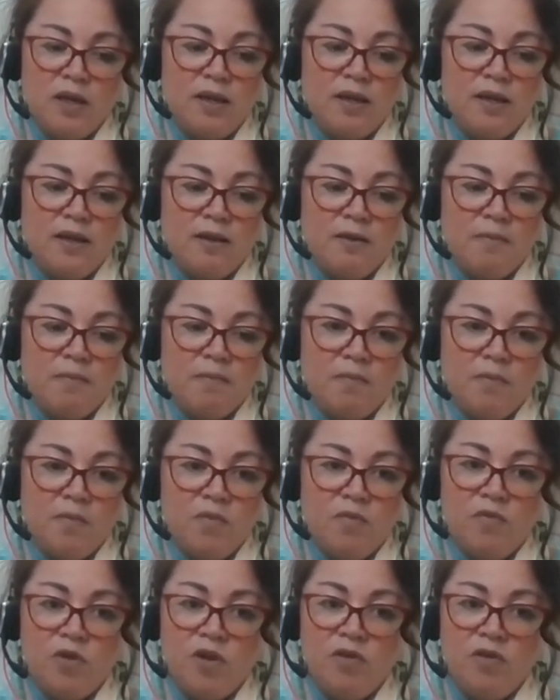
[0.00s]

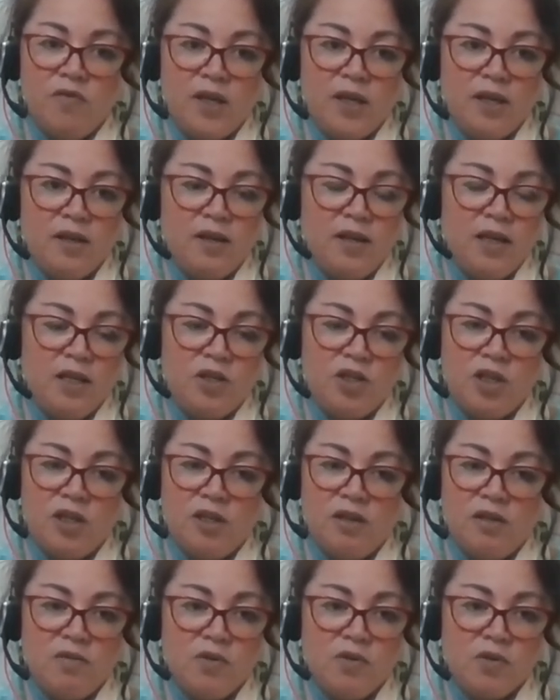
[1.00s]
roofing
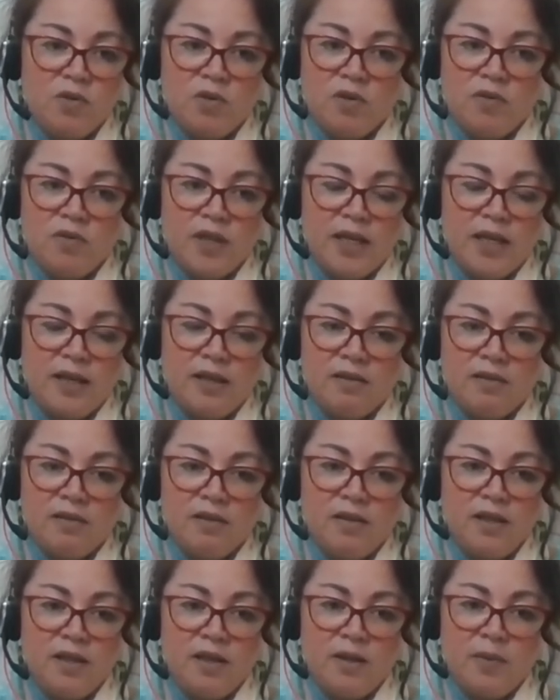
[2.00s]
issues, all of that,
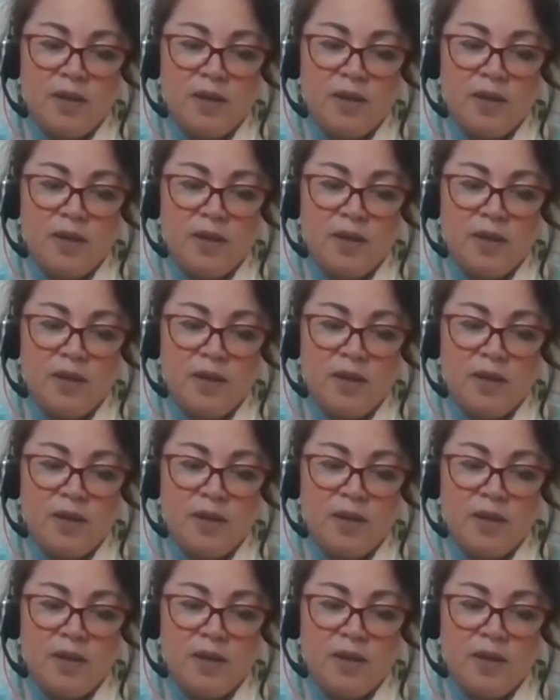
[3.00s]
you know,